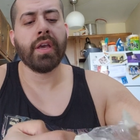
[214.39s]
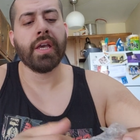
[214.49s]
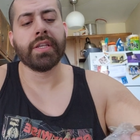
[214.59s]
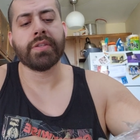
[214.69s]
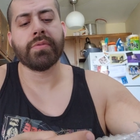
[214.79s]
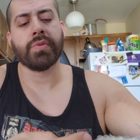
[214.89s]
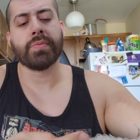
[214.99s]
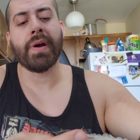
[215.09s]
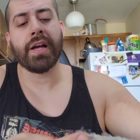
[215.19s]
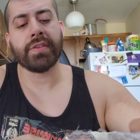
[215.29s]
His
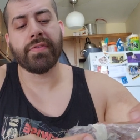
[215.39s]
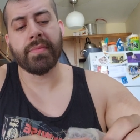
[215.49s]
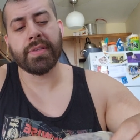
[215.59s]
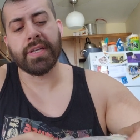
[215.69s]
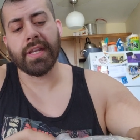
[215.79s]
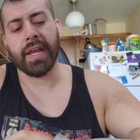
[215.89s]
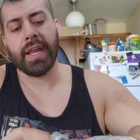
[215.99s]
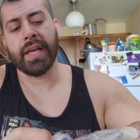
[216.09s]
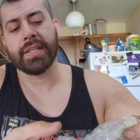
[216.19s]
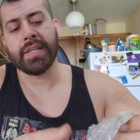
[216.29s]
response from the
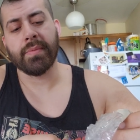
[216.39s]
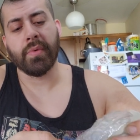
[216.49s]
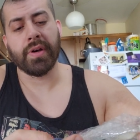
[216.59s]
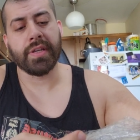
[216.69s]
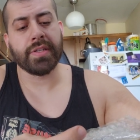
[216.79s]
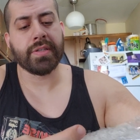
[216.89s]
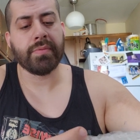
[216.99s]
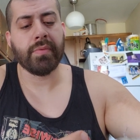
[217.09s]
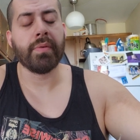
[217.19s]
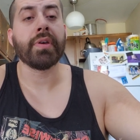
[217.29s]
T9A team was,
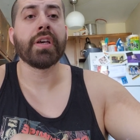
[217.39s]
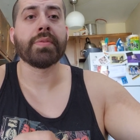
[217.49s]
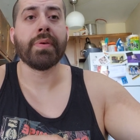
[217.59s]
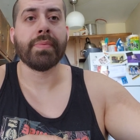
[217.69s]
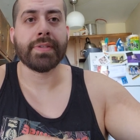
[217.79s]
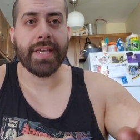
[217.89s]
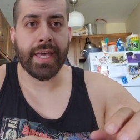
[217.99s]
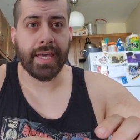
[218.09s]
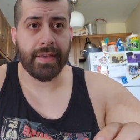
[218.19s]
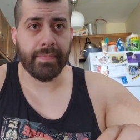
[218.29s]
well, because people
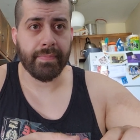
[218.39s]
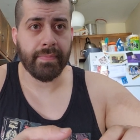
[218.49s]
take it.